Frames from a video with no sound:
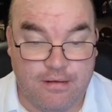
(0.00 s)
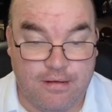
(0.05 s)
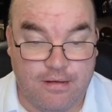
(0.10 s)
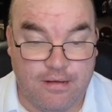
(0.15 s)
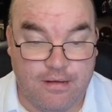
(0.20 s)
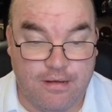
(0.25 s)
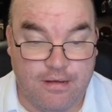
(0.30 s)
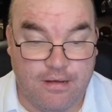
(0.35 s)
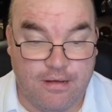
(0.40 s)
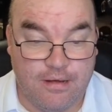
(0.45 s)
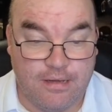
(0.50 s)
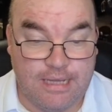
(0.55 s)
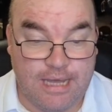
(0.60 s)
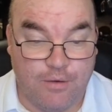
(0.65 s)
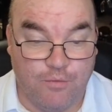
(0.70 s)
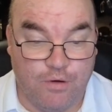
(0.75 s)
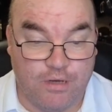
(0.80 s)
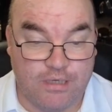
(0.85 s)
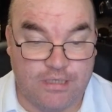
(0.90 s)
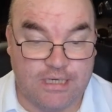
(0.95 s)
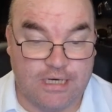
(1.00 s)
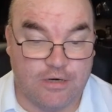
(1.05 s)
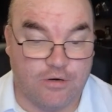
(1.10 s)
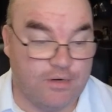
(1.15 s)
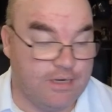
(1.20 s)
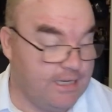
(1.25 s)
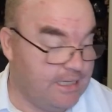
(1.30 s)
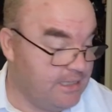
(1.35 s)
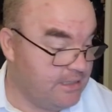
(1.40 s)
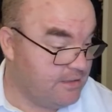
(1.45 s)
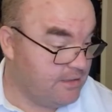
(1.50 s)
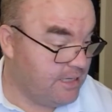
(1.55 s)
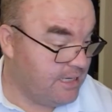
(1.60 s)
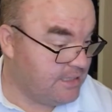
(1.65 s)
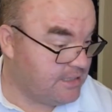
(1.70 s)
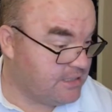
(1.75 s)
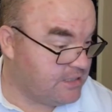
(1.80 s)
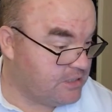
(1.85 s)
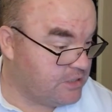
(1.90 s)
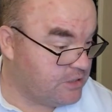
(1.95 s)
1 degree. Yeah,
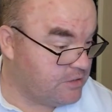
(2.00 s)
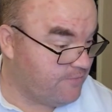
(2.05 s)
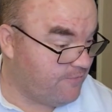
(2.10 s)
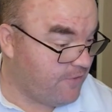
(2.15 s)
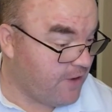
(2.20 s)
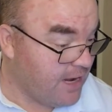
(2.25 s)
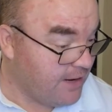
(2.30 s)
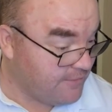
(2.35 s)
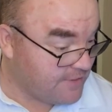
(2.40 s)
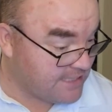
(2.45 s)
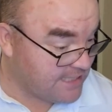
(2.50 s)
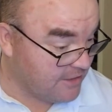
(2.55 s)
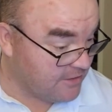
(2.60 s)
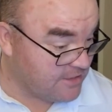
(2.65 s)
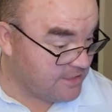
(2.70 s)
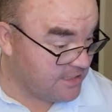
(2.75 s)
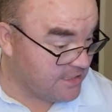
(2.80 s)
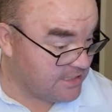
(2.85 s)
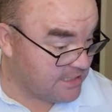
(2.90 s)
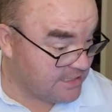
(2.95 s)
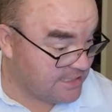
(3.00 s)
it's 5 Celsius,